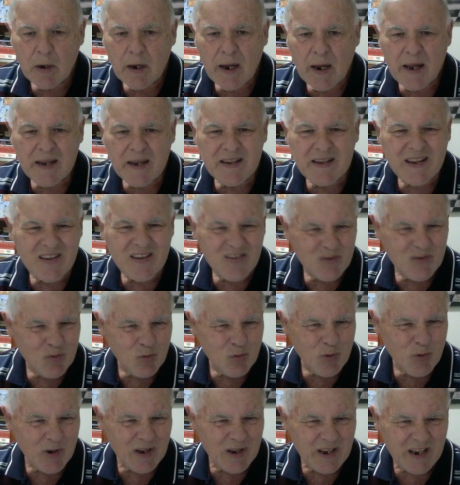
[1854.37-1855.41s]
and doesn't
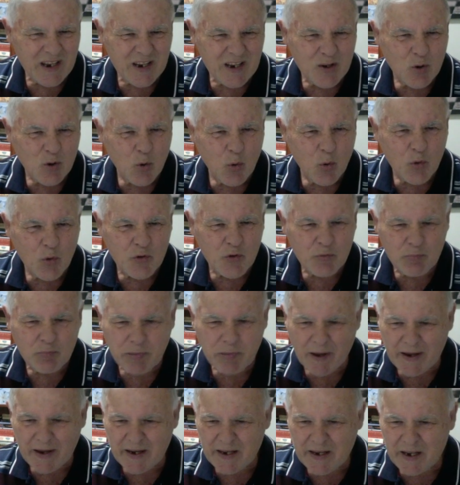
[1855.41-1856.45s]
really cause
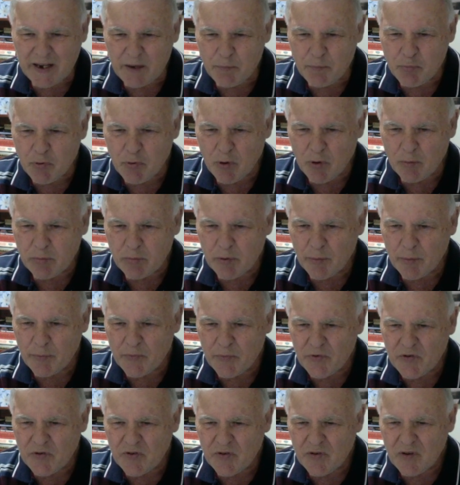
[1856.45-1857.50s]
Black any
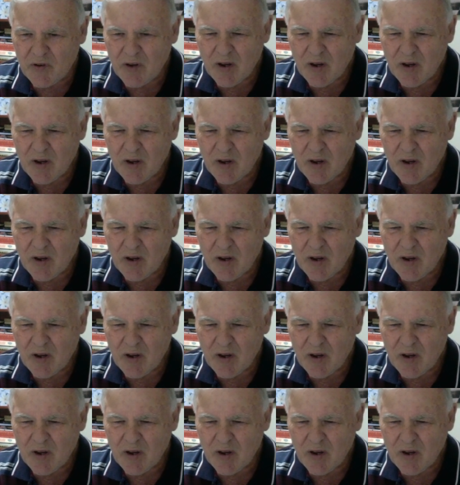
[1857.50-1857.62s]
problems.